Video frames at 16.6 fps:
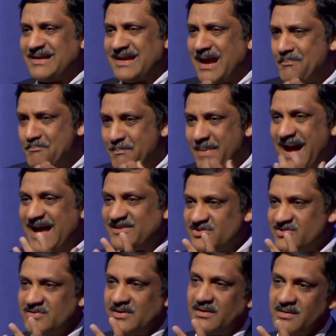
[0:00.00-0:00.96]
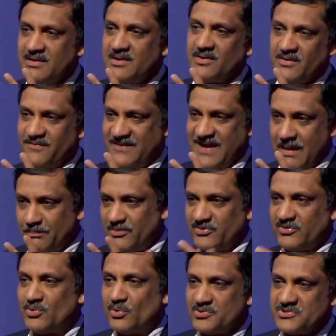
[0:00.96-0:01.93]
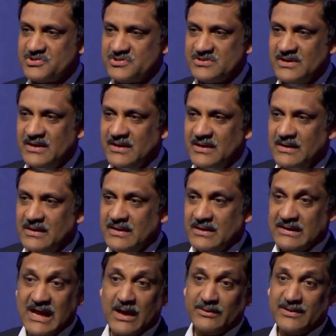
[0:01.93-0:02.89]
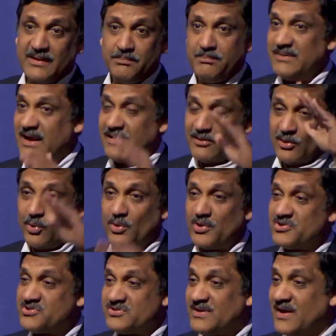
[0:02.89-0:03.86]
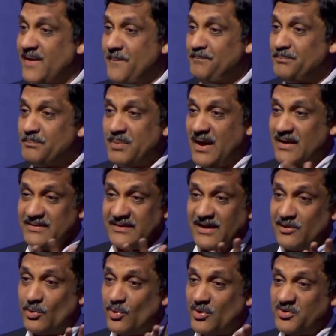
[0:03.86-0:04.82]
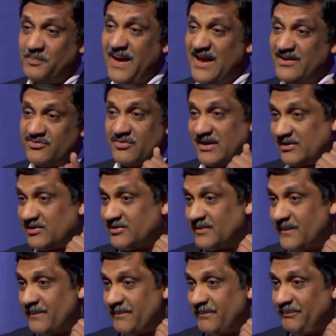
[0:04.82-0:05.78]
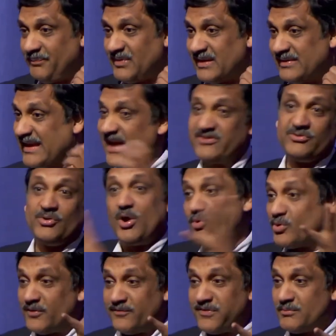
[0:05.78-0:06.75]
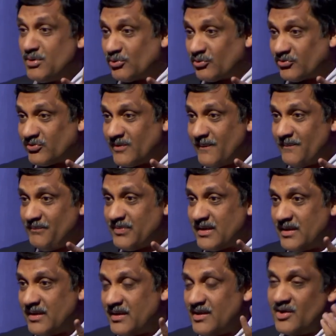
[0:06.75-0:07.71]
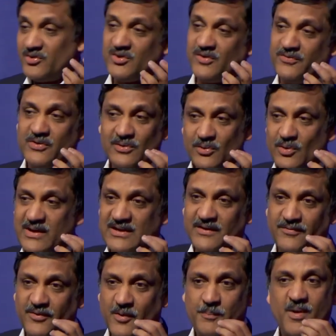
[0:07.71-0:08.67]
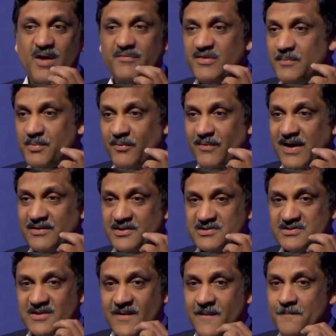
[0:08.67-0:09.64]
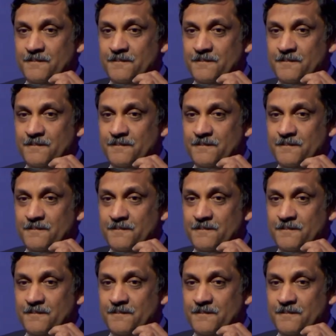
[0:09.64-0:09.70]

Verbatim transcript: are match the rigor of campus courses. Now that lowers pass rates. That's not good for MOOCs. So if you look at the for-profit providers,